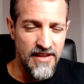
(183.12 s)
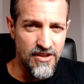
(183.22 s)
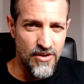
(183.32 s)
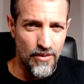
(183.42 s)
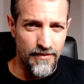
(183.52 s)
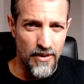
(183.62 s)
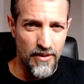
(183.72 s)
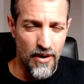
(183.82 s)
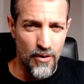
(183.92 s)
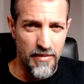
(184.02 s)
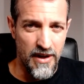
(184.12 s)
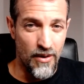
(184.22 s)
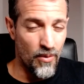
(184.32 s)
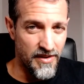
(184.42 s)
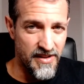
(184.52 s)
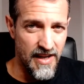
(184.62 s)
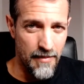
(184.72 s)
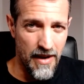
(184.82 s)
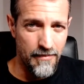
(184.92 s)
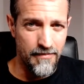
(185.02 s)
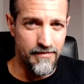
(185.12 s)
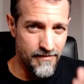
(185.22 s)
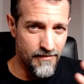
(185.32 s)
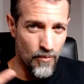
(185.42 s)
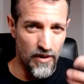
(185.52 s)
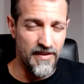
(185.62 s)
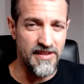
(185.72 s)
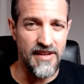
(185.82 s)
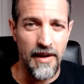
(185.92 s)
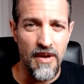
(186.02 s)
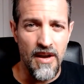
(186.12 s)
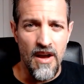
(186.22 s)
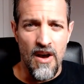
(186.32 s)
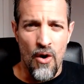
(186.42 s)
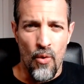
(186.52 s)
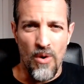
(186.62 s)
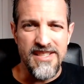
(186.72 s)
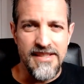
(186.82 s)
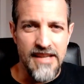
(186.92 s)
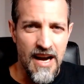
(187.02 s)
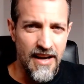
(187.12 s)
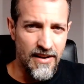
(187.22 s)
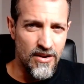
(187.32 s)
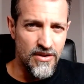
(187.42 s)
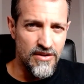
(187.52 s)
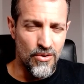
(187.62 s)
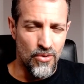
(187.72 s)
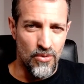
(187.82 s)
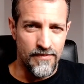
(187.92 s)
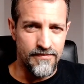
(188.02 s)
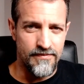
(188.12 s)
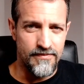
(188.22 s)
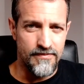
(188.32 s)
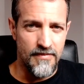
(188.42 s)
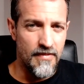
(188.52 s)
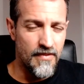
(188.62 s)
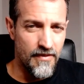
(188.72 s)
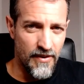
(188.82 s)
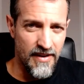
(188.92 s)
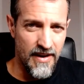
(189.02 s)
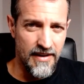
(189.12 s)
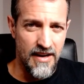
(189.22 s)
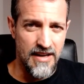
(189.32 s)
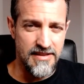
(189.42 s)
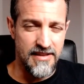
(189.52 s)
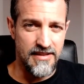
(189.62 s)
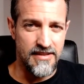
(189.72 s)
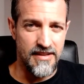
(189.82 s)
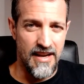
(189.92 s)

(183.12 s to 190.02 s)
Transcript: digital volt ohmmeter or DMM, one and the same, was not a good tool for diagnostics.